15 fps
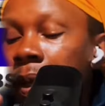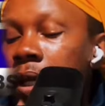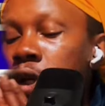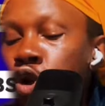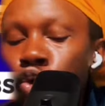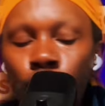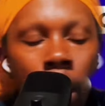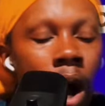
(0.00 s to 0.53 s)
and
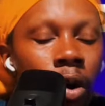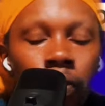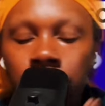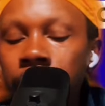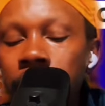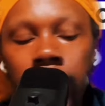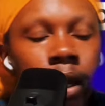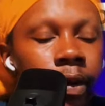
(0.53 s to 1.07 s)
do all
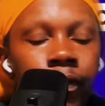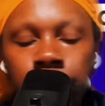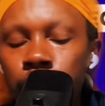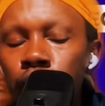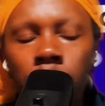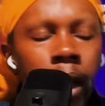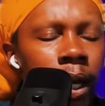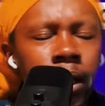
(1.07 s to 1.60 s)
that if
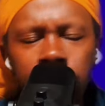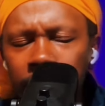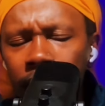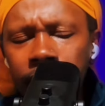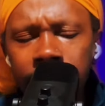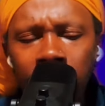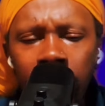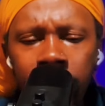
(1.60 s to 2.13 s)
you ain't did
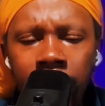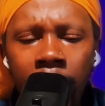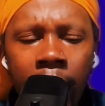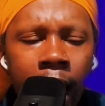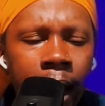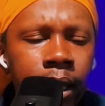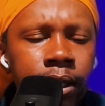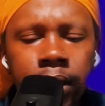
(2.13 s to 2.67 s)
that